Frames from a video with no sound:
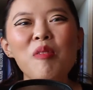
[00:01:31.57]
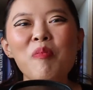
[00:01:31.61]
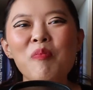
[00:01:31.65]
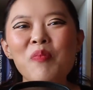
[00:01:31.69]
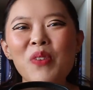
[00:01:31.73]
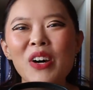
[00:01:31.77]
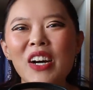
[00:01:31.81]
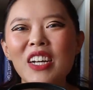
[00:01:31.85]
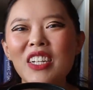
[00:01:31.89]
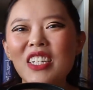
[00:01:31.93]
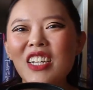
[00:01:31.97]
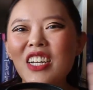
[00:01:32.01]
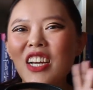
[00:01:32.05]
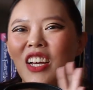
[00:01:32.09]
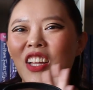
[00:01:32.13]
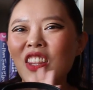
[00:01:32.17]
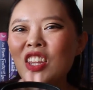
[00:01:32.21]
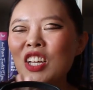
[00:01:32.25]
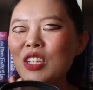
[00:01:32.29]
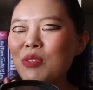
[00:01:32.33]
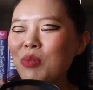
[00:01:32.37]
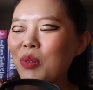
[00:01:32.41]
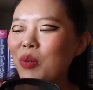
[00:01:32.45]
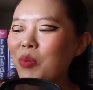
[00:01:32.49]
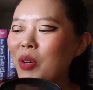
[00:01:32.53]
But
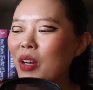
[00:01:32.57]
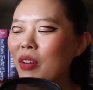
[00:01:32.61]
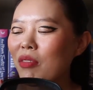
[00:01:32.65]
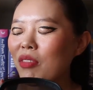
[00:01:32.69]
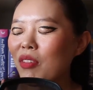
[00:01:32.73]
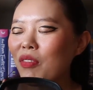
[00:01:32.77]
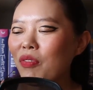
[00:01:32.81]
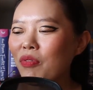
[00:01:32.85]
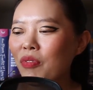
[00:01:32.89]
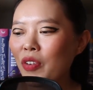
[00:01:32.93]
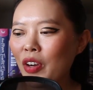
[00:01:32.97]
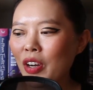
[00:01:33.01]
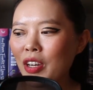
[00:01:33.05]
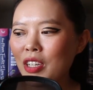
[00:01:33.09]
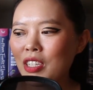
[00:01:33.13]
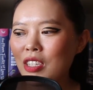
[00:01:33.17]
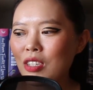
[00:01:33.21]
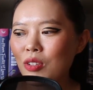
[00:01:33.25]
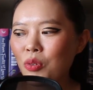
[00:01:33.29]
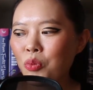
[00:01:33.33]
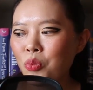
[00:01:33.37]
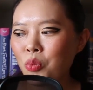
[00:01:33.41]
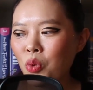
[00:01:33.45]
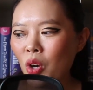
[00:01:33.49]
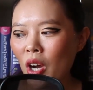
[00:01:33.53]
these were one of the
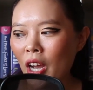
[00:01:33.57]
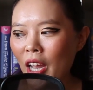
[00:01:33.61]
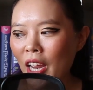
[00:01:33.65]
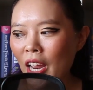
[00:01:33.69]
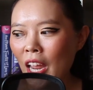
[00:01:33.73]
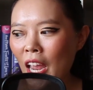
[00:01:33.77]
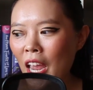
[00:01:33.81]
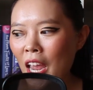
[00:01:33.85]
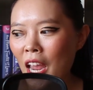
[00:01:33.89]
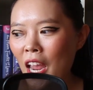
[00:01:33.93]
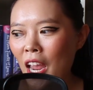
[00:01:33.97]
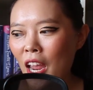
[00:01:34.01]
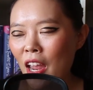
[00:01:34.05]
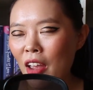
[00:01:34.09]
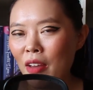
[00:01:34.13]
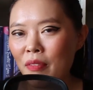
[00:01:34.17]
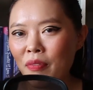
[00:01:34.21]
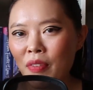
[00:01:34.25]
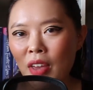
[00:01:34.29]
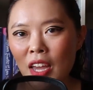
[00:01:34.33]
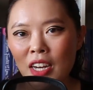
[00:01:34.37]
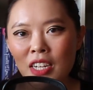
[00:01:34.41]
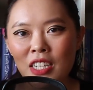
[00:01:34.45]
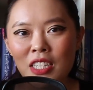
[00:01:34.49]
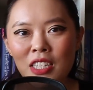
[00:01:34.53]
first YA
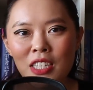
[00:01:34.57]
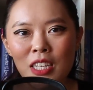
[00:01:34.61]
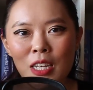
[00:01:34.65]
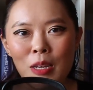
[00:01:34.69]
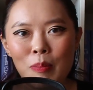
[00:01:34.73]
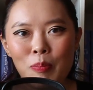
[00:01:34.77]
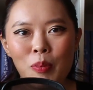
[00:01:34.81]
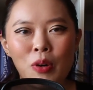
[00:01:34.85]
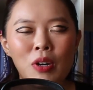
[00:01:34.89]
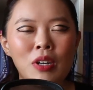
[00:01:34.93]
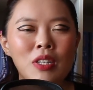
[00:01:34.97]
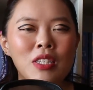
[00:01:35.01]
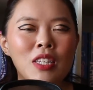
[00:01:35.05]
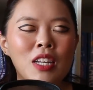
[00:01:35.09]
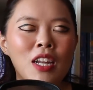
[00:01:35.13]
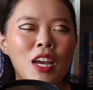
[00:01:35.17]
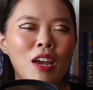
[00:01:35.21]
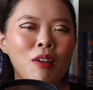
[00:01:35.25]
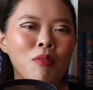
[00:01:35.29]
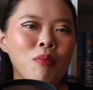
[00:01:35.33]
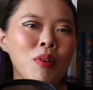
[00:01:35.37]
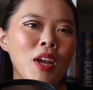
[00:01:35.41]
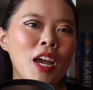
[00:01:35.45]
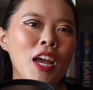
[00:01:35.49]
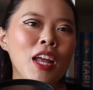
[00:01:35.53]
fantasy books that
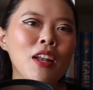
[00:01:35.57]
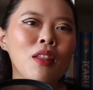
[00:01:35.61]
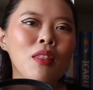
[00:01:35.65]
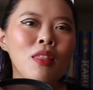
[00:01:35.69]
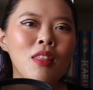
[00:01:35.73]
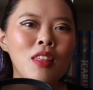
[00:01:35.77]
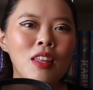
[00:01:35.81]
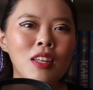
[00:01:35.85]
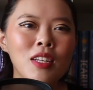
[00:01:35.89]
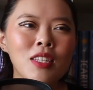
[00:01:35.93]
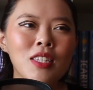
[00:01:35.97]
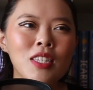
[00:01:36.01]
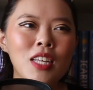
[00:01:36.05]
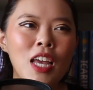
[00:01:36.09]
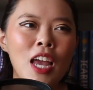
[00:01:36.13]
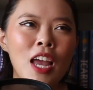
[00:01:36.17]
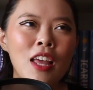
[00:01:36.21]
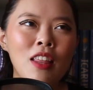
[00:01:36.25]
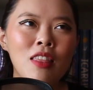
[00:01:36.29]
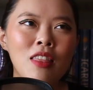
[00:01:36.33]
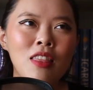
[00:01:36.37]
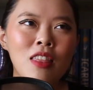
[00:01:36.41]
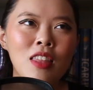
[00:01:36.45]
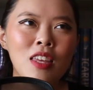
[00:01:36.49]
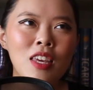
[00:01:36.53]
I read, this
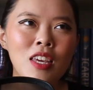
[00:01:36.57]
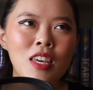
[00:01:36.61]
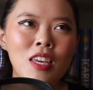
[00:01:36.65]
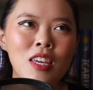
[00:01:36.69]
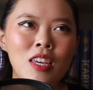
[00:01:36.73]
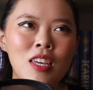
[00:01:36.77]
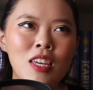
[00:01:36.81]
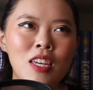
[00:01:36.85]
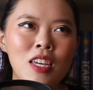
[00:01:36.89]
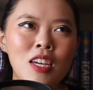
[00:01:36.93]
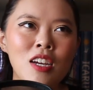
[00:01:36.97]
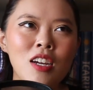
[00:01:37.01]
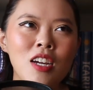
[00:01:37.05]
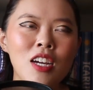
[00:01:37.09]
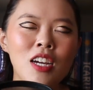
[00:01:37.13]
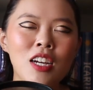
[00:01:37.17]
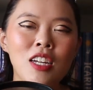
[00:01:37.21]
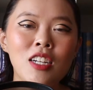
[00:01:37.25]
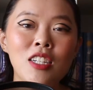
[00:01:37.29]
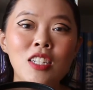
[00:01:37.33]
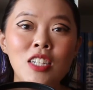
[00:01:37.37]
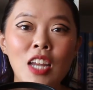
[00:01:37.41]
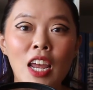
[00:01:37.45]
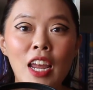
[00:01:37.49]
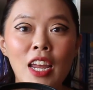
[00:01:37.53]
and the
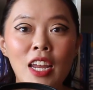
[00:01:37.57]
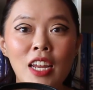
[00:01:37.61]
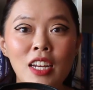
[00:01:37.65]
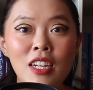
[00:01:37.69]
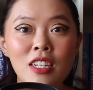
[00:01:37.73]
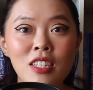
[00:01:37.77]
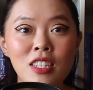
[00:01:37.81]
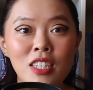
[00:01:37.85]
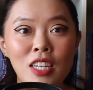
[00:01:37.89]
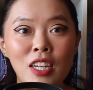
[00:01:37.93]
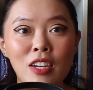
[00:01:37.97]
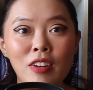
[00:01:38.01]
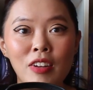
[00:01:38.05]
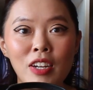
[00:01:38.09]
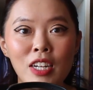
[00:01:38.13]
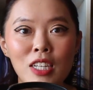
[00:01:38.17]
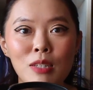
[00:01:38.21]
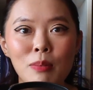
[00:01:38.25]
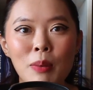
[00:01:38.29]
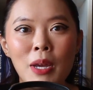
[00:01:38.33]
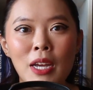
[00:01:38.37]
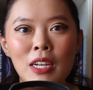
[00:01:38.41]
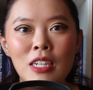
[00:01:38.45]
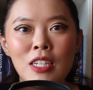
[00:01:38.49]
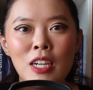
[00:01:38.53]
Dane
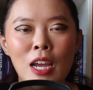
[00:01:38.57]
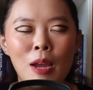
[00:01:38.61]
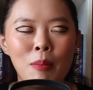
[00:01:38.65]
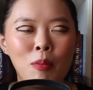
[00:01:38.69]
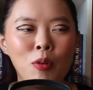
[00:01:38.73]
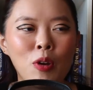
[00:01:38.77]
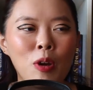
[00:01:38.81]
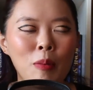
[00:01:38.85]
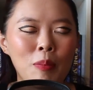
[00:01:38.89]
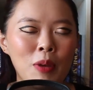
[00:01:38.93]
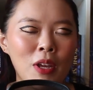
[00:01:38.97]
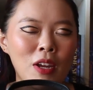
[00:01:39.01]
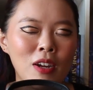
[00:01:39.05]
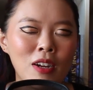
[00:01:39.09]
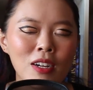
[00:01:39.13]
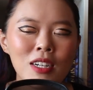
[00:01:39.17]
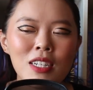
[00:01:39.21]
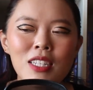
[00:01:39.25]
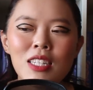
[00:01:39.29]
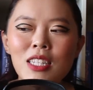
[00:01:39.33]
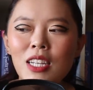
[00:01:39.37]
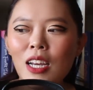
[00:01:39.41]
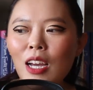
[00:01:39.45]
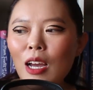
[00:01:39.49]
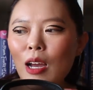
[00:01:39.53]
series by Tamara
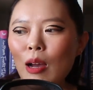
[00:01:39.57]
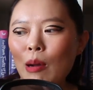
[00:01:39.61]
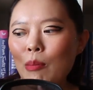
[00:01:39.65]
Pierce.